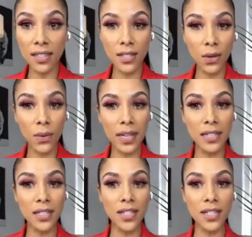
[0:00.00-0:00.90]
It's
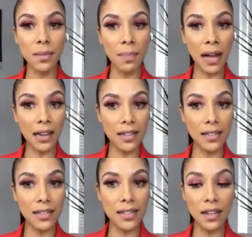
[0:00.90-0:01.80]
always just the
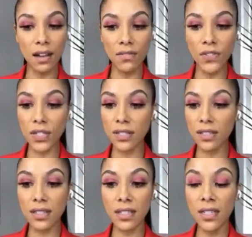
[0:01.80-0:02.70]
balance of
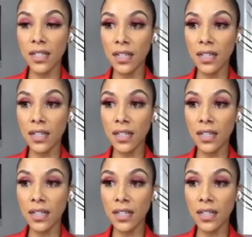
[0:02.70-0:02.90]
just,